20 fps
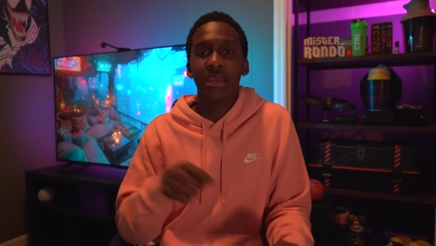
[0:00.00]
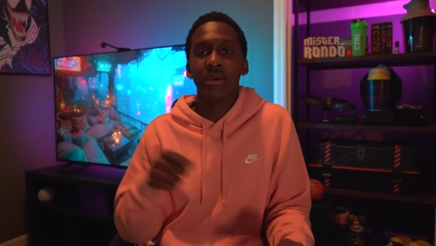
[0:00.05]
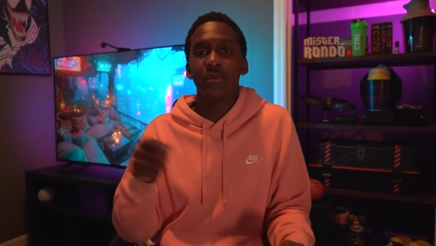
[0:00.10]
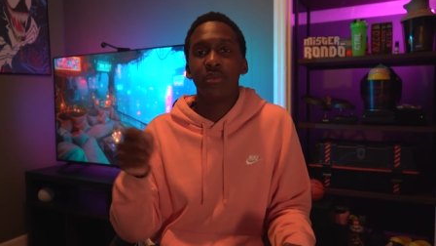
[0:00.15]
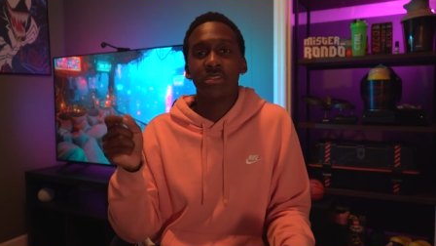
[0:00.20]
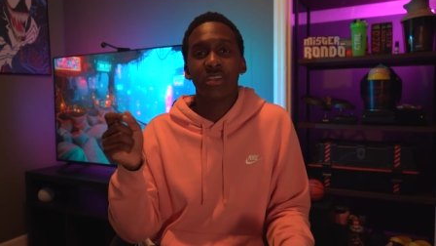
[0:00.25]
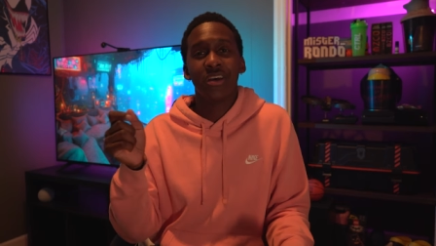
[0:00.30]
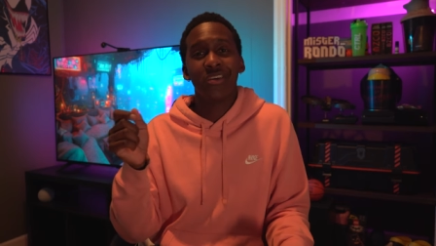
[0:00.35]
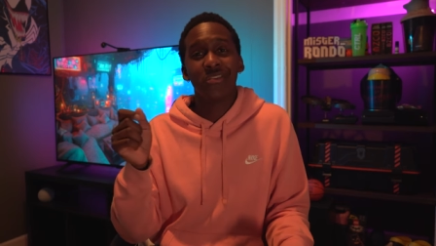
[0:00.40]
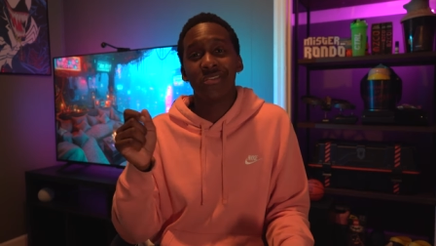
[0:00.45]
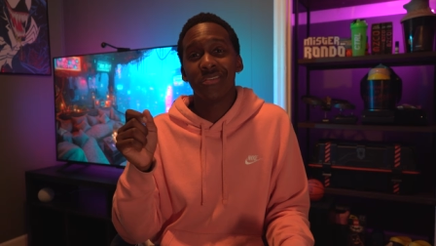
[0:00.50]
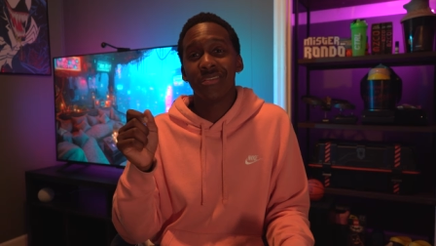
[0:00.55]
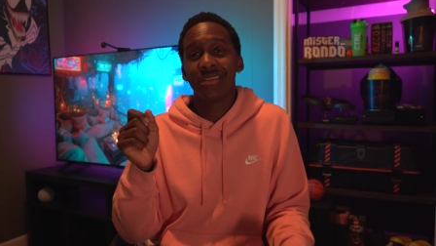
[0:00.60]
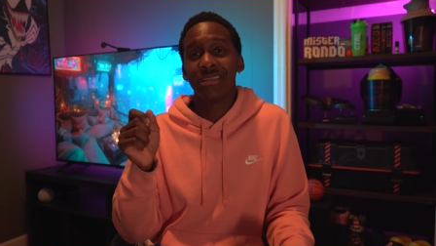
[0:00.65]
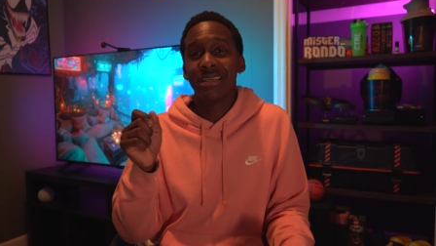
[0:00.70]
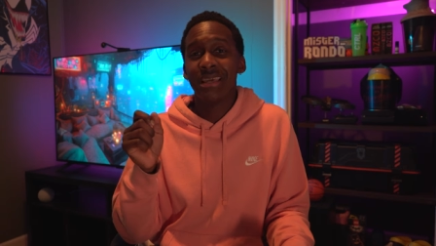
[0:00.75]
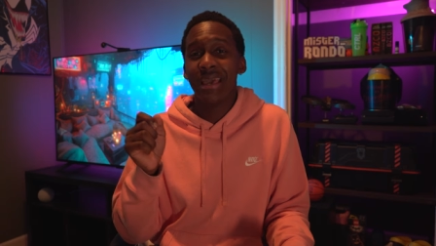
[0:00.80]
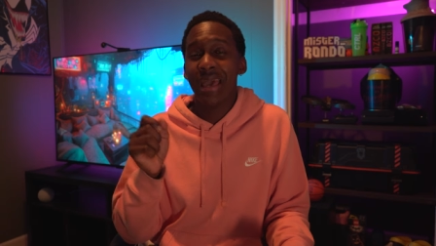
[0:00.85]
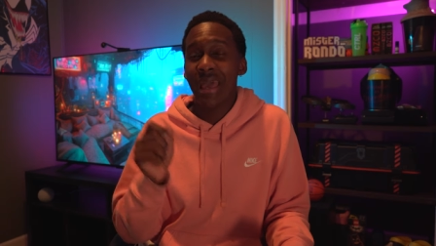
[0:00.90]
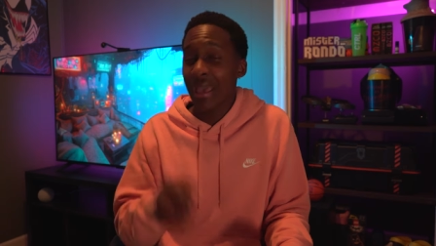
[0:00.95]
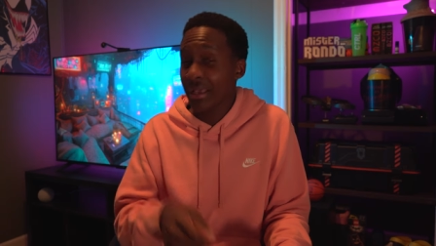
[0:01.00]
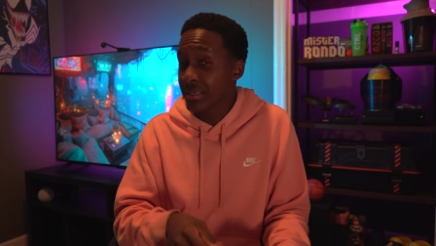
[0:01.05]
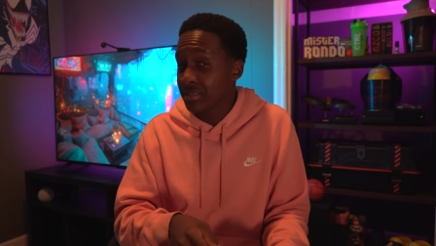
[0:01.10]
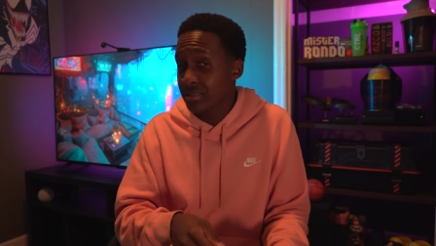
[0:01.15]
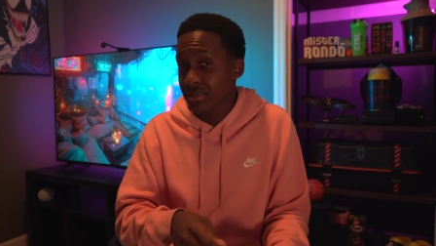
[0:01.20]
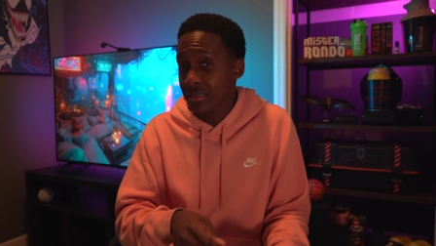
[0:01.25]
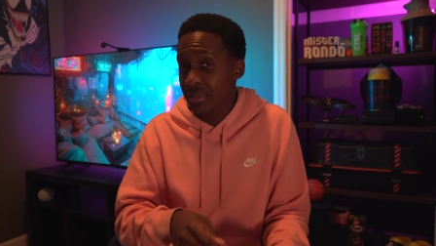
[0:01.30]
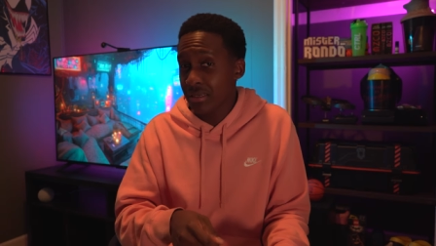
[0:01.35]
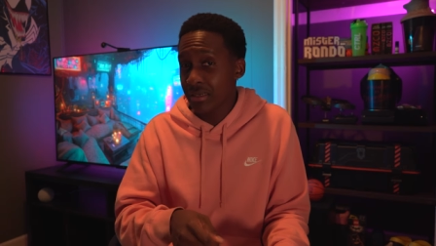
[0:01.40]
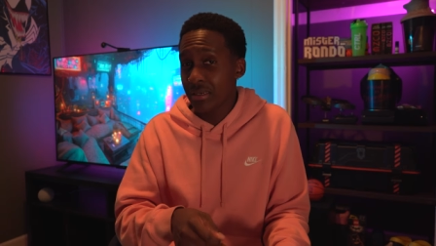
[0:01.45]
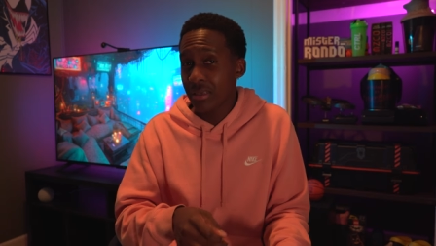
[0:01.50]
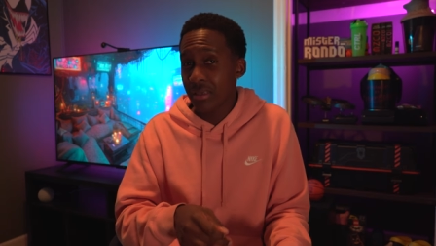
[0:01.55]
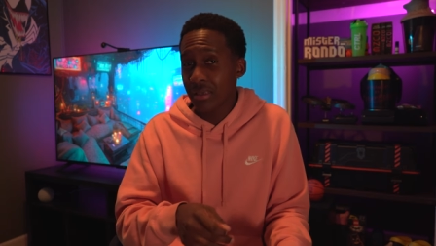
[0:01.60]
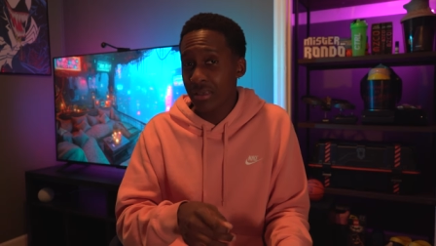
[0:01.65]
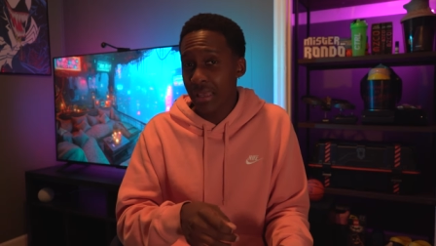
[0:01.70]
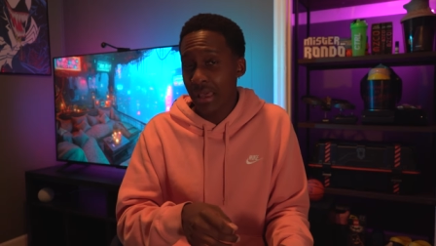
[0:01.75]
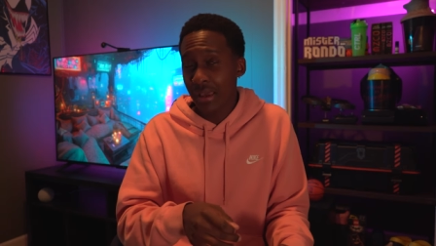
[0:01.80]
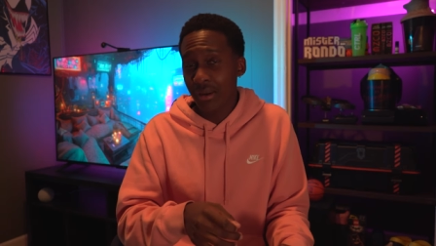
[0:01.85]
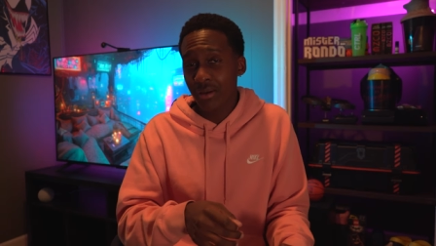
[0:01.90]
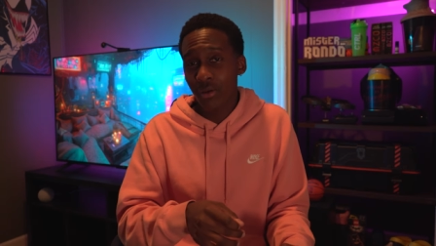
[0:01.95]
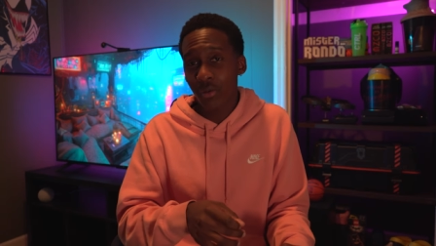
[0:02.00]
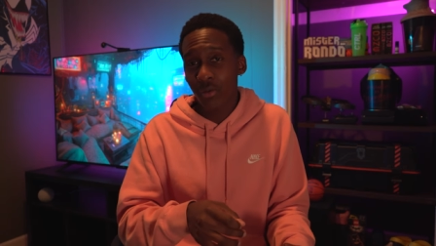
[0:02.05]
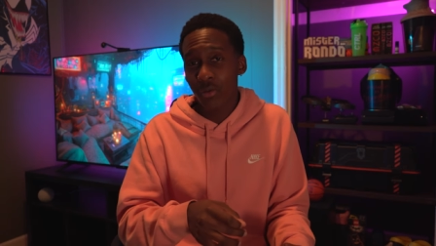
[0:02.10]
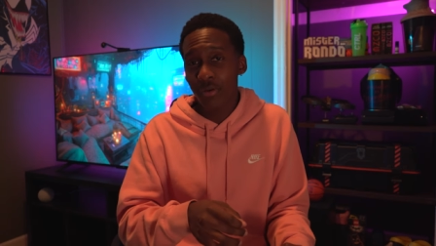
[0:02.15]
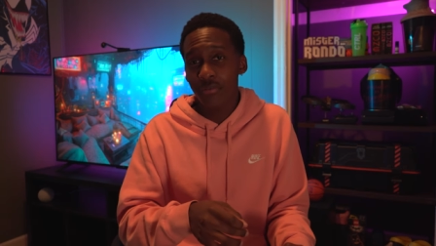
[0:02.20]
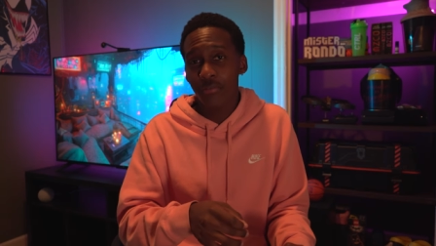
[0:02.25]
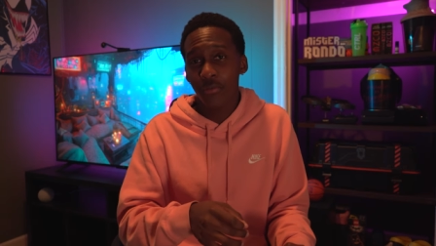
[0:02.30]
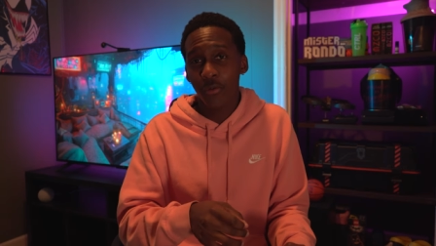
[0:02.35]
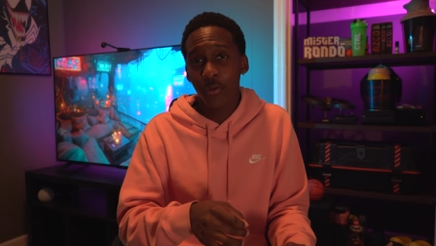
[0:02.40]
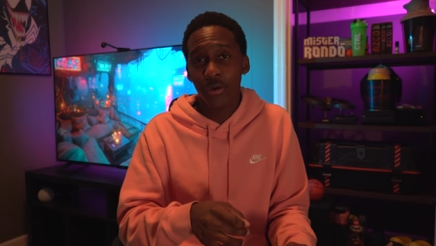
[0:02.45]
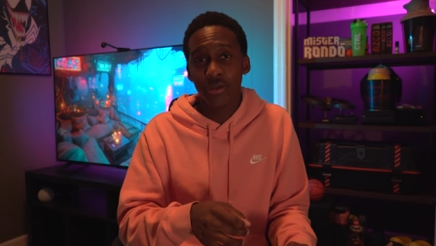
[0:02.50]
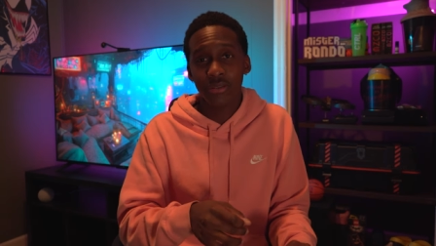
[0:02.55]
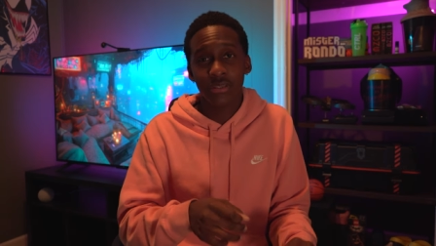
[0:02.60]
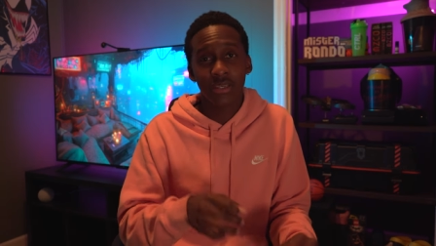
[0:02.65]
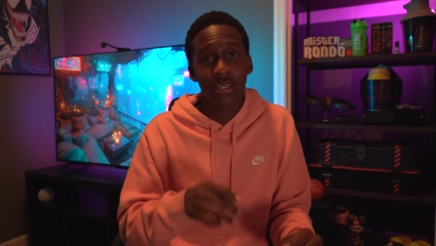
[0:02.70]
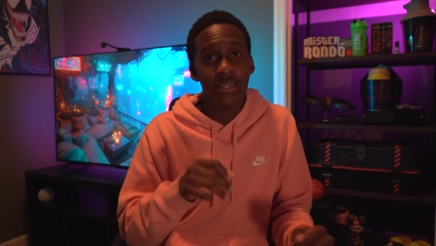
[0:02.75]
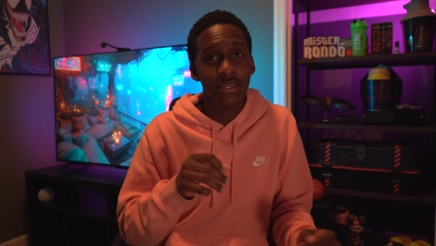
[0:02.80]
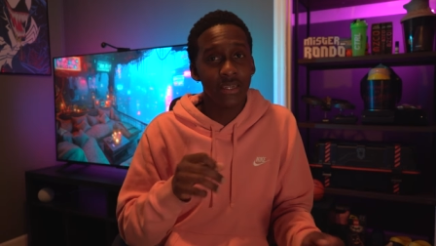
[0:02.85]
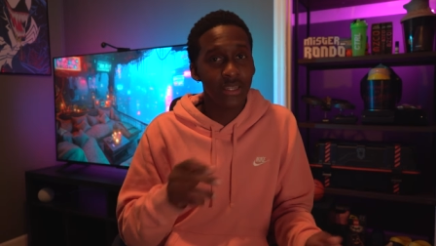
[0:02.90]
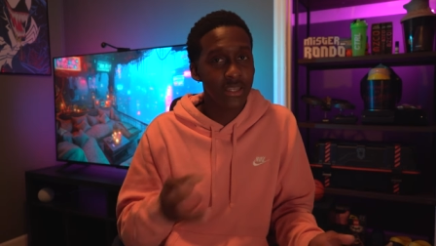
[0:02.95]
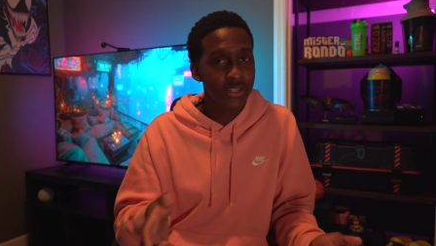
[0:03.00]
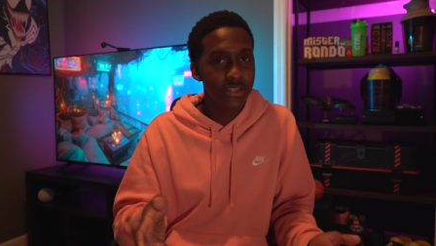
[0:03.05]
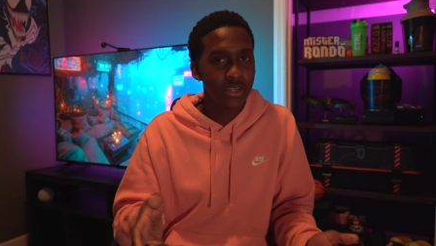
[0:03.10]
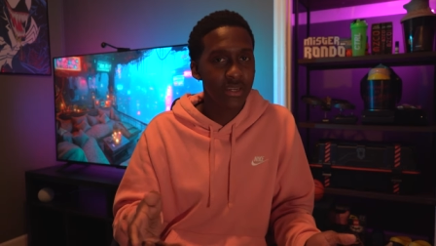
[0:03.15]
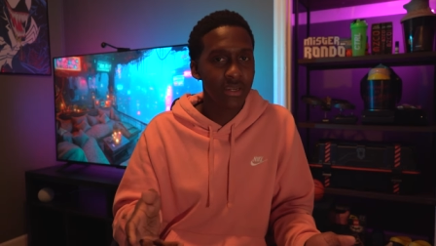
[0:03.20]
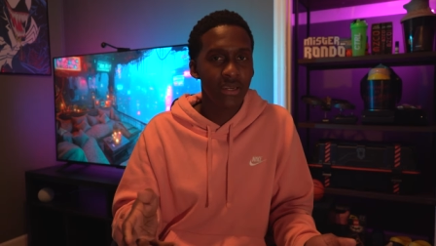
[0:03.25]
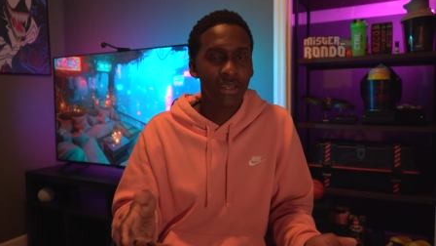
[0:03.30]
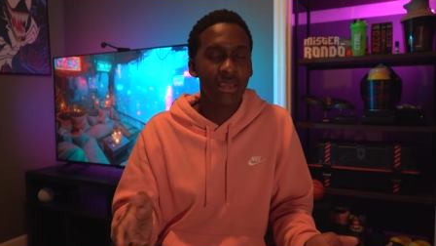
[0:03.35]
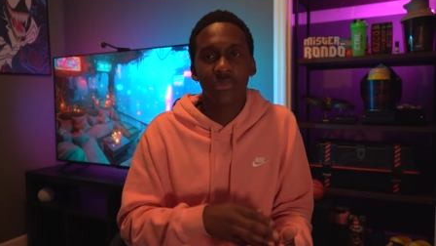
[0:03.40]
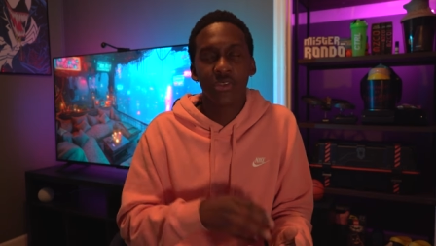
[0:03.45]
It was under the excellent category for its condition.